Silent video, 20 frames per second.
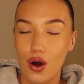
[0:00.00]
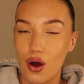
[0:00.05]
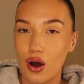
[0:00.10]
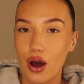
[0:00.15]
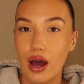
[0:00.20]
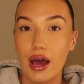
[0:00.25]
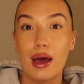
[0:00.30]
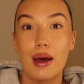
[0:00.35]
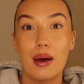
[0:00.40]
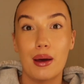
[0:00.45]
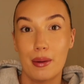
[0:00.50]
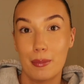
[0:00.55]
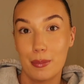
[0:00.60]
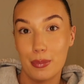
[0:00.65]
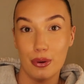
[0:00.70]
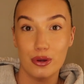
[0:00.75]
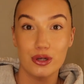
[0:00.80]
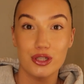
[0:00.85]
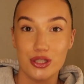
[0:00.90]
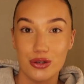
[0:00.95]
I
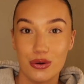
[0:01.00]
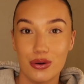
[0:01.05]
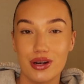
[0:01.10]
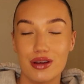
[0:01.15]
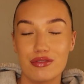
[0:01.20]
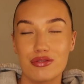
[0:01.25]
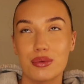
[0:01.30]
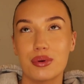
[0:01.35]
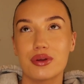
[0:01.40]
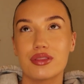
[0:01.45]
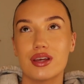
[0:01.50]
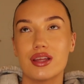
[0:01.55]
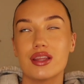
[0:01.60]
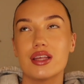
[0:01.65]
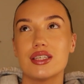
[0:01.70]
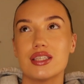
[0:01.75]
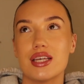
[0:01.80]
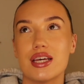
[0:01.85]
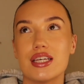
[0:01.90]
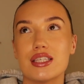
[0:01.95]
push it on everyone that
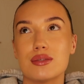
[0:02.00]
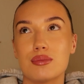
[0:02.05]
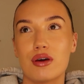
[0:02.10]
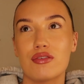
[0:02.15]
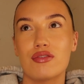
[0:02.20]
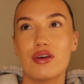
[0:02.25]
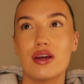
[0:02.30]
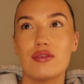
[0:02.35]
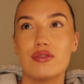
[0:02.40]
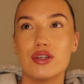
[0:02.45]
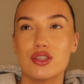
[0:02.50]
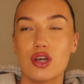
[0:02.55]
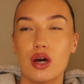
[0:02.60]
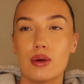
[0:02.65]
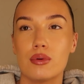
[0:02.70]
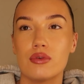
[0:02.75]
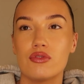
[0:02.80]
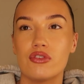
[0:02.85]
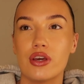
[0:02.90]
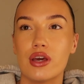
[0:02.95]
this is my favourite
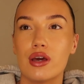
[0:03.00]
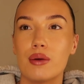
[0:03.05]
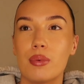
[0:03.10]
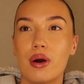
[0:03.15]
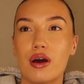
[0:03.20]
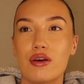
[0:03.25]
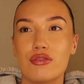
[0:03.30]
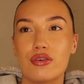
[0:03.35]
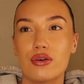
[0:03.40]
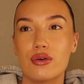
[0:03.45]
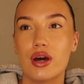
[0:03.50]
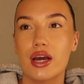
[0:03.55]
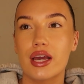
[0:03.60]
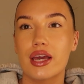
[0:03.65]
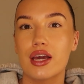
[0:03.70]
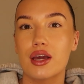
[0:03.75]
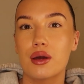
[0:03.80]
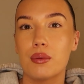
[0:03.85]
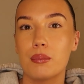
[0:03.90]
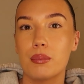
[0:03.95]
time of year, but I feel like
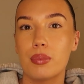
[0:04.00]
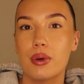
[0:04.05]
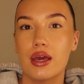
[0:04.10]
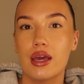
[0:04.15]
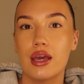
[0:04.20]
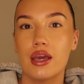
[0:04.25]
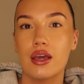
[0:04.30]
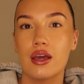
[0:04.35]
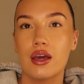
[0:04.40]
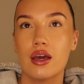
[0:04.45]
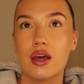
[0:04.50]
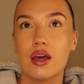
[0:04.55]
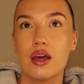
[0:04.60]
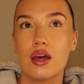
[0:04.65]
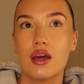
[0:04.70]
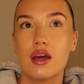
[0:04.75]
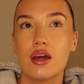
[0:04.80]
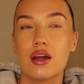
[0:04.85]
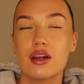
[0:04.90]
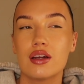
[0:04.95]
it can be,
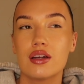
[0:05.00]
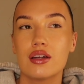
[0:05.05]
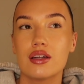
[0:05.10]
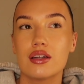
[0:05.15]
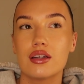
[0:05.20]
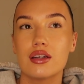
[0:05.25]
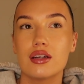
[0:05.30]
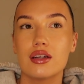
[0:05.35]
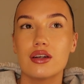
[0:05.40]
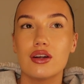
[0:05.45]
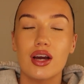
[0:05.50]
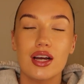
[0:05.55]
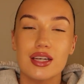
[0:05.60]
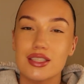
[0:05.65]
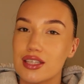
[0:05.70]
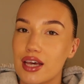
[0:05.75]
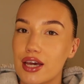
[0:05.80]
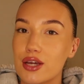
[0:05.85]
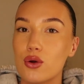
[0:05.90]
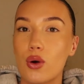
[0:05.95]
like I
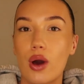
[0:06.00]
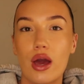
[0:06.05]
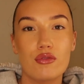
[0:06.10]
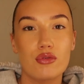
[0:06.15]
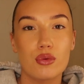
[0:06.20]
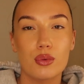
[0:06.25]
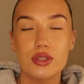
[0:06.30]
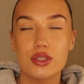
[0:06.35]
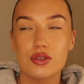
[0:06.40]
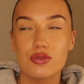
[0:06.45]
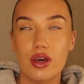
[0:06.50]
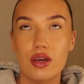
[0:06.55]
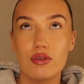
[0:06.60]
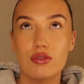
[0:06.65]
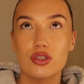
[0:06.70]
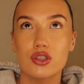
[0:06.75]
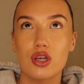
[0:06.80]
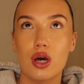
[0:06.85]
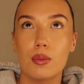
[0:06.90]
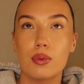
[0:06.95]
say, not everyone's
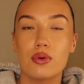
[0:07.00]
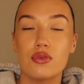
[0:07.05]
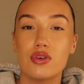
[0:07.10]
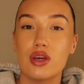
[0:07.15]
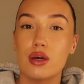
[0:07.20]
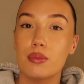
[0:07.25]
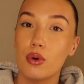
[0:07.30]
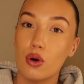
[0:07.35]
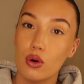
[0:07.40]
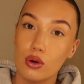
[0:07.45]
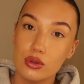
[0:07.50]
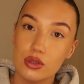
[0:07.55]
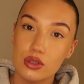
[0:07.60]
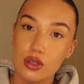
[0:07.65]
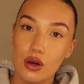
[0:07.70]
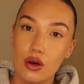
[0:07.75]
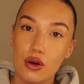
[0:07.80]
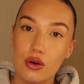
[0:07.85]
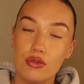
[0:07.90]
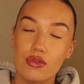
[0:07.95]
favourite type of year, but
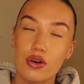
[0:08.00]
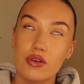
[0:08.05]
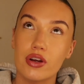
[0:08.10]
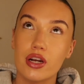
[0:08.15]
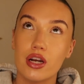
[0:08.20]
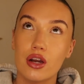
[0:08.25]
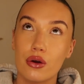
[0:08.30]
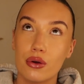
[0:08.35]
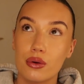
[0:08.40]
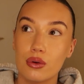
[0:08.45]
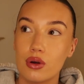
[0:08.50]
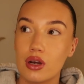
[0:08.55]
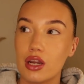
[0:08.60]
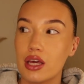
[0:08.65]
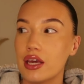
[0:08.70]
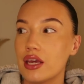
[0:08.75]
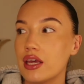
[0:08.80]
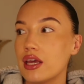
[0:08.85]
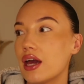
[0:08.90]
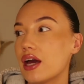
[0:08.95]
also very
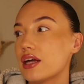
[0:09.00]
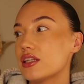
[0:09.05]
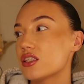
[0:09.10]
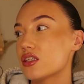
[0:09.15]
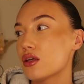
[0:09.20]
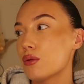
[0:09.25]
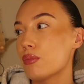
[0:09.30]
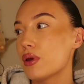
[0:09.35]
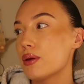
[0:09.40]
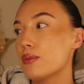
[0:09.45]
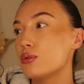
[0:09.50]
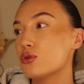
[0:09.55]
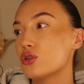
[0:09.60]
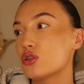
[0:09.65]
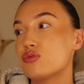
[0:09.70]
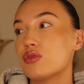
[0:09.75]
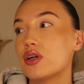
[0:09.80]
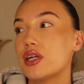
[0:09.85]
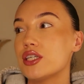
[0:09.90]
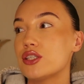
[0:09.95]
lonely, and some people
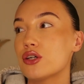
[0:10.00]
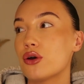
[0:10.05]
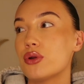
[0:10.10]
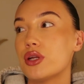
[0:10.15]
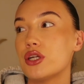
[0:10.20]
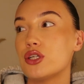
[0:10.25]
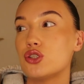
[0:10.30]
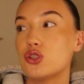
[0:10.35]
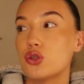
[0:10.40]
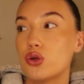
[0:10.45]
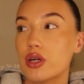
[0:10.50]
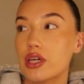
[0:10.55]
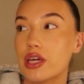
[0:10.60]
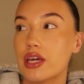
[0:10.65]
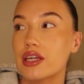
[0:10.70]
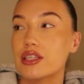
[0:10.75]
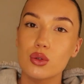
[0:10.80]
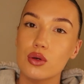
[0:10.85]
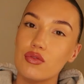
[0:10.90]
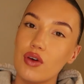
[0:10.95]
just really don't enjoy
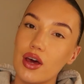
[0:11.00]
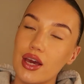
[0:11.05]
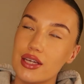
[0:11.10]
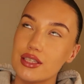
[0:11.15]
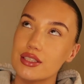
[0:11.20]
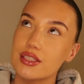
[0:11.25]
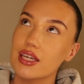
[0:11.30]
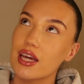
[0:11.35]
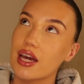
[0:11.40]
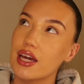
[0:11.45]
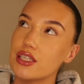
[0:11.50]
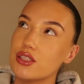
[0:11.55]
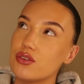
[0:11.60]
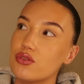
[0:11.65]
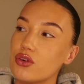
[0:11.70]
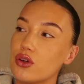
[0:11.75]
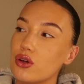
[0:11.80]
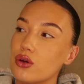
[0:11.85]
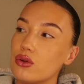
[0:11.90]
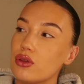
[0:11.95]
it. So if that is the case
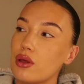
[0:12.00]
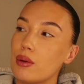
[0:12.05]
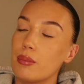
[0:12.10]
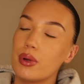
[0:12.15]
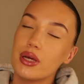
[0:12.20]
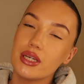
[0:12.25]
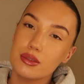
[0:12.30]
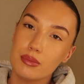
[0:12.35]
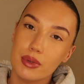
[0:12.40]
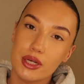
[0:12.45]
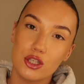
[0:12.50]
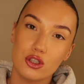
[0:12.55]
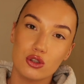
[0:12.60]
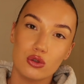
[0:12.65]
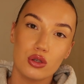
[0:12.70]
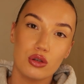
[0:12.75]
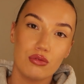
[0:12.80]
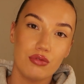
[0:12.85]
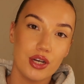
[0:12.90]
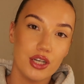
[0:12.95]
for you, then please make
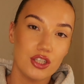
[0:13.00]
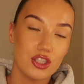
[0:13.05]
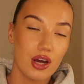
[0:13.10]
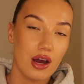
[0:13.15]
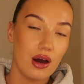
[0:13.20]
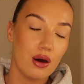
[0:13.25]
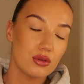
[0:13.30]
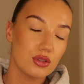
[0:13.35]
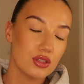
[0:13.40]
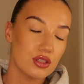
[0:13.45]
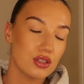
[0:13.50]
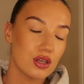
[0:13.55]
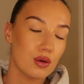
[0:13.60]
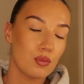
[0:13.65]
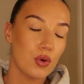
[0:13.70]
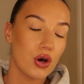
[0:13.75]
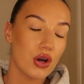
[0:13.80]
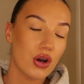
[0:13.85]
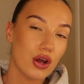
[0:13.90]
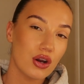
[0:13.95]
sure you reach out to
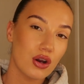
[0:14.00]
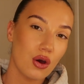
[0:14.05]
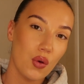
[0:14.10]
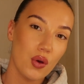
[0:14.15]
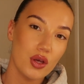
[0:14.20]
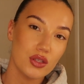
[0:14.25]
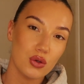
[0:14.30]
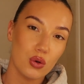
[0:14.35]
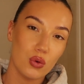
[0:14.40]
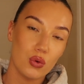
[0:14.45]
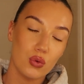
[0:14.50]
someone. I know it's